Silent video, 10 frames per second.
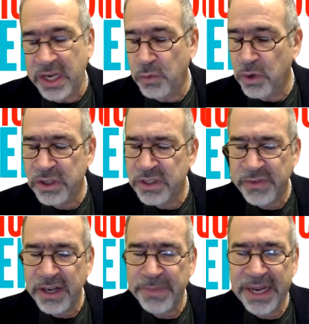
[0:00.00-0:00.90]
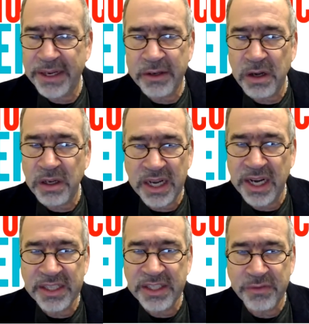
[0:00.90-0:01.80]
And workers fight back in all
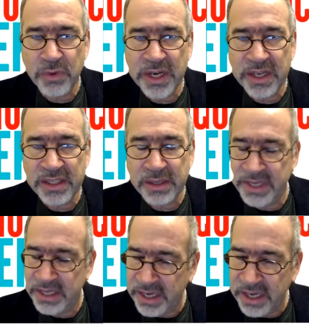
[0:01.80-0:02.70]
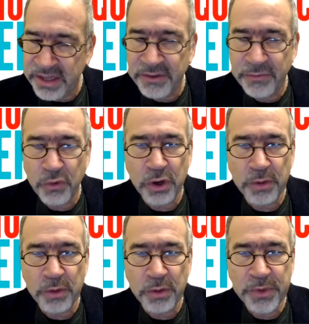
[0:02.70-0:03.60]
kinds of ways. I mean, yeah, they
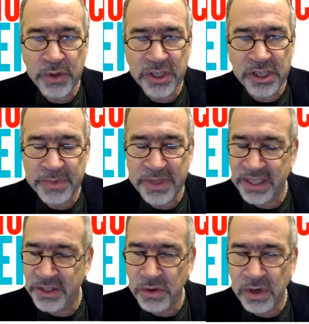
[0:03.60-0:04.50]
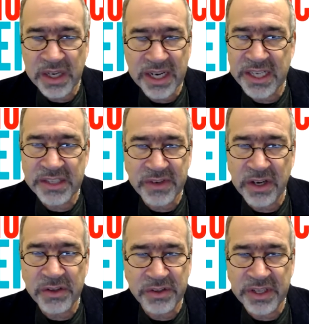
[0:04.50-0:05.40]
form unions, but they do all kinds of
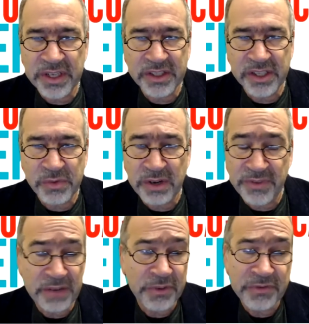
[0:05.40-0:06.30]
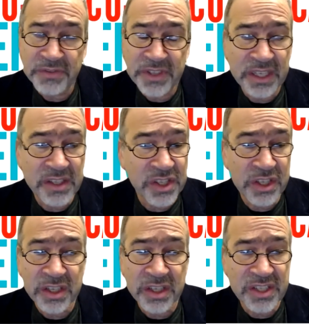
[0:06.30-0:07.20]
other things as well. Fight for 15 is a
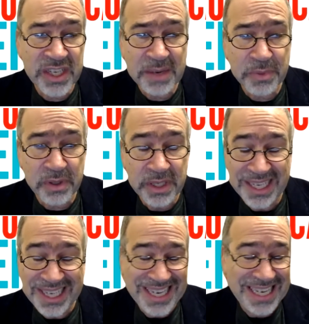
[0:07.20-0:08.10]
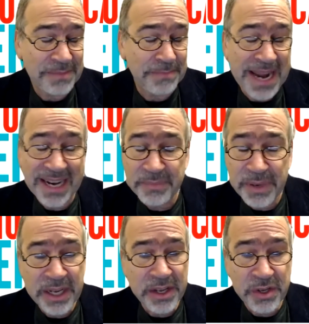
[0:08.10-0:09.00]
good example. It's backed
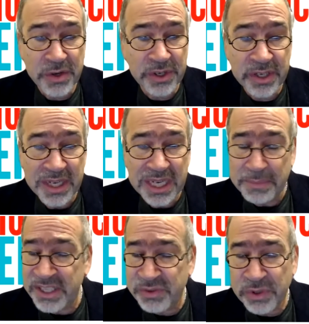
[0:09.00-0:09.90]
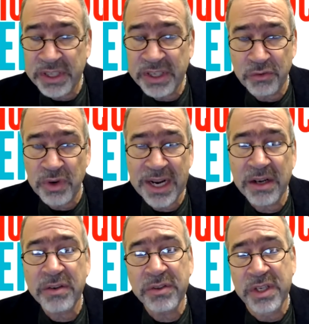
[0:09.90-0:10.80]
by a union, but it's really a
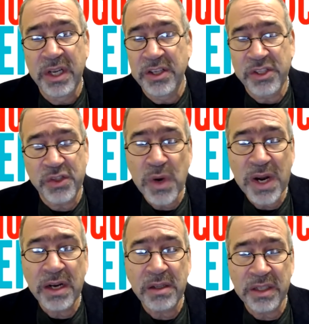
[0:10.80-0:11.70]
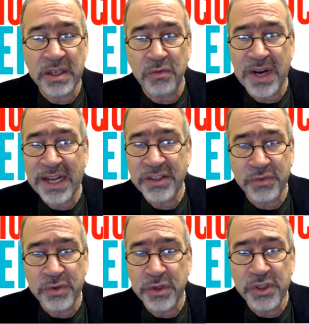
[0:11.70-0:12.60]
groundswell and a
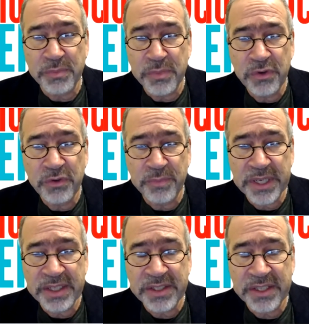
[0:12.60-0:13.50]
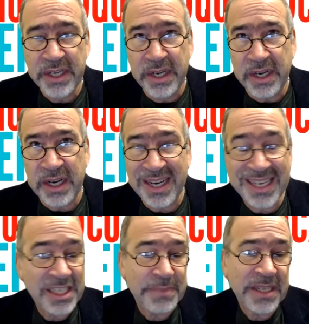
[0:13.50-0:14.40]
grassroots movement. And
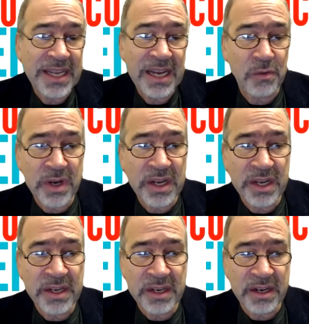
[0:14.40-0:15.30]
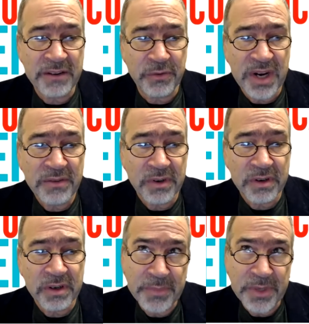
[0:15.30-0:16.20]
it's been that way forever.
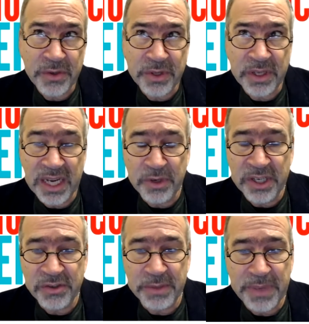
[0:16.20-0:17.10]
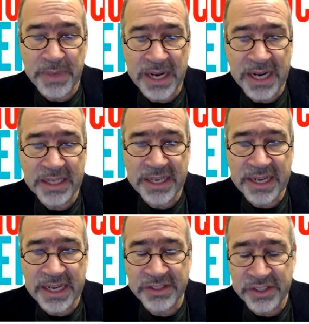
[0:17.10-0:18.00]
I've been doing the Labor History
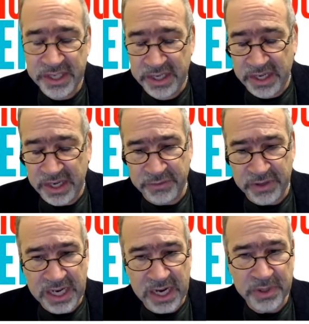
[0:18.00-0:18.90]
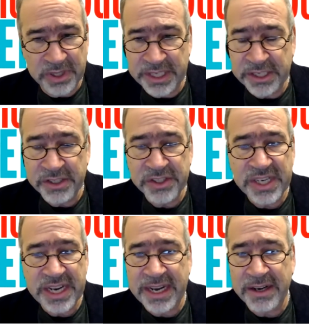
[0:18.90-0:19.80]
Podcast for a couple of years
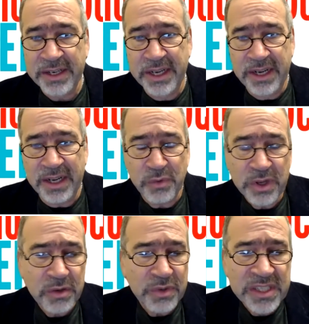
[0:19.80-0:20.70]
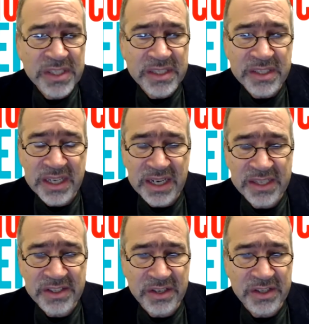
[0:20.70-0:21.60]
now. And one of the reasons that I
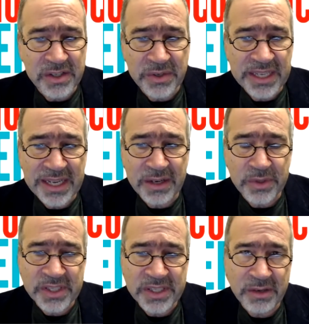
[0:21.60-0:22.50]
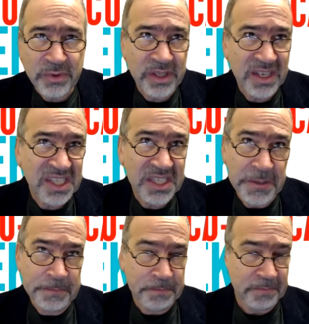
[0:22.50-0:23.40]
started doing that was that I realized,
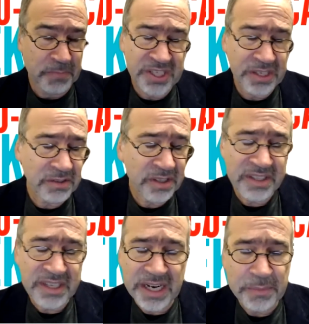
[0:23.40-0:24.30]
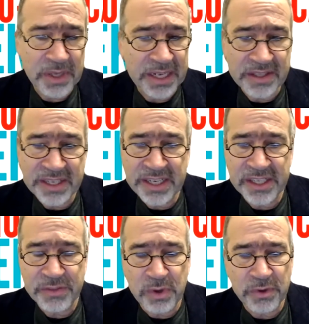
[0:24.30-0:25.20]
particularly in a time like
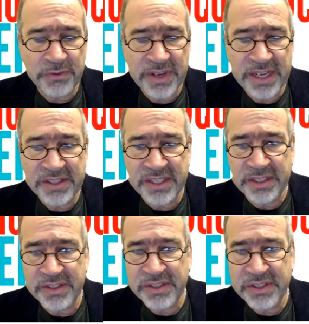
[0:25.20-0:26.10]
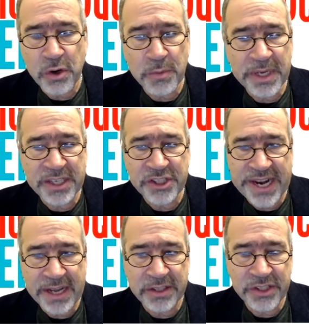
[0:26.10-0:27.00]
this, when we're facing so many
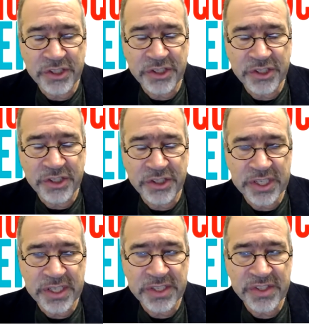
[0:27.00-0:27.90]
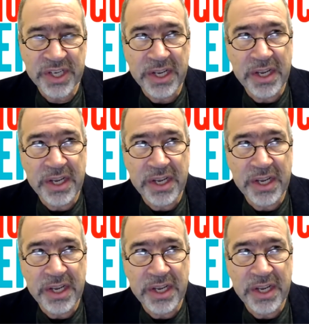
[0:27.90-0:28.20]
challenges,